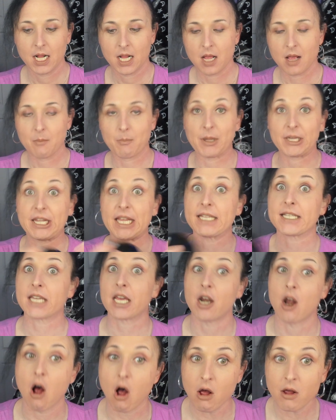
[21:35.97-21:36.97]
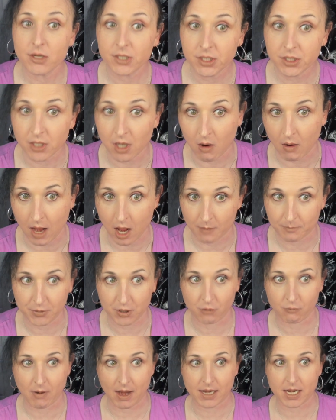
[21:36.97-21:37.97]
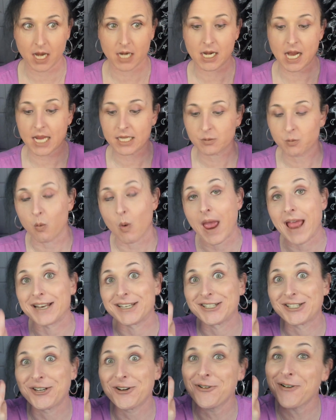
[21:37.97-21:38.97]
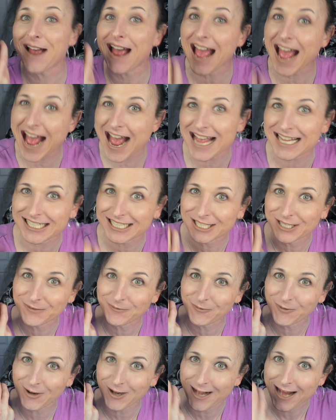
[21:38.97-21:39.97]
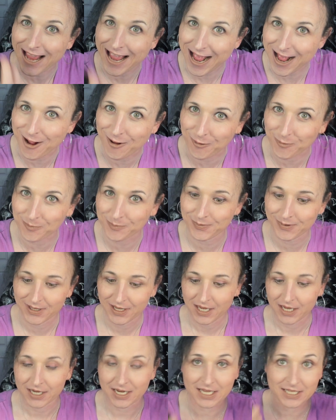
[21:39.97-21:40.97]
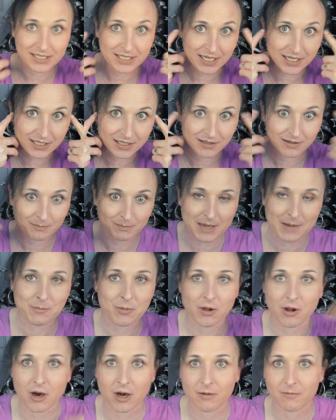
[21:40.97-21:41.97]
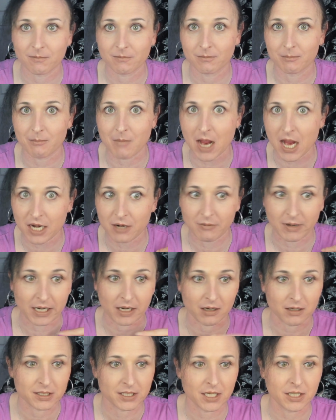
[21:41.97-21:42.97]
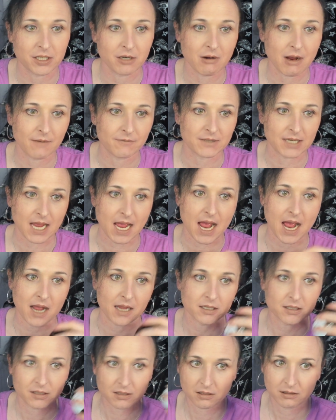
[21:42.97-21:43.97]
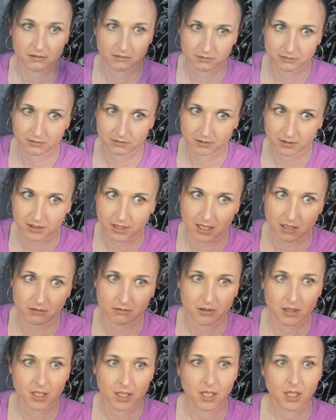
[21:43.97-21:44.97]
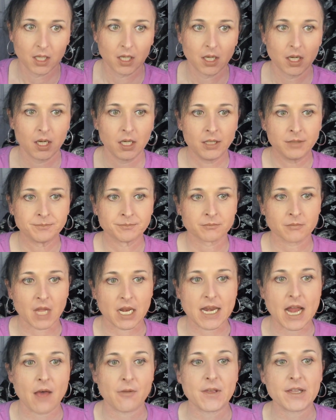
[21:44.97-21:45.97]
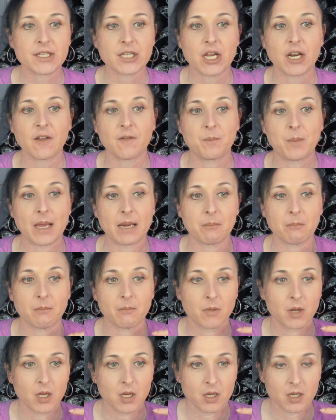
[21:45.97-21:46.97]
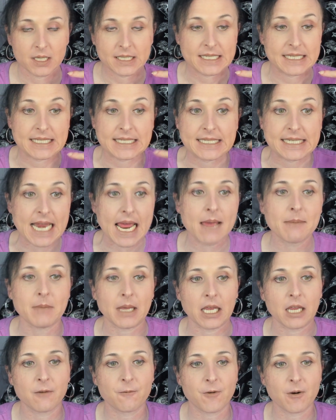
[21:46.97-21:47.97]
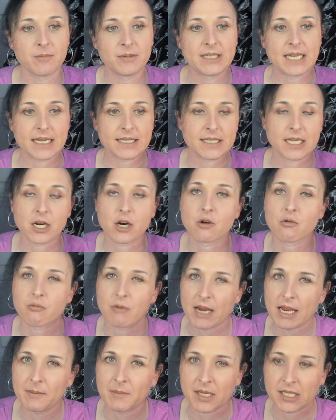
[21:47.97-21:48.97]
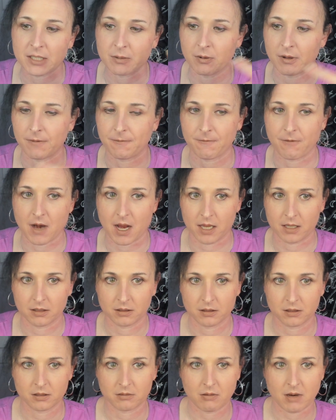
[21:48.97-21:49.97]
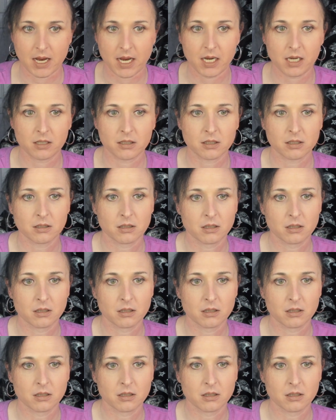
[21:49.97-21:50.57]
But this can also help you recognize when to ask for help. Because people aren't mind readers. You do have to ask. So now this could have been stemming from disagreements with friends, right?